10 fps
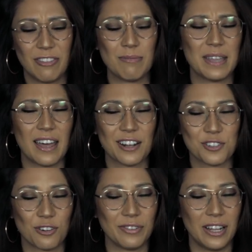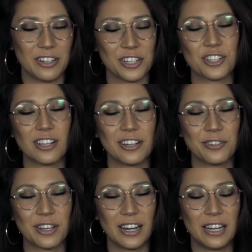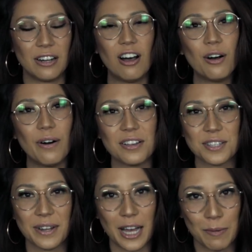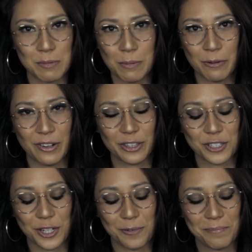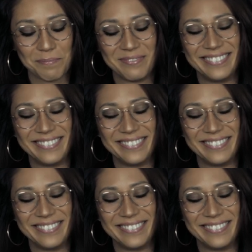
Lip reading: giving me that external validation that I do kind of need. Oh, also it helps people find the show.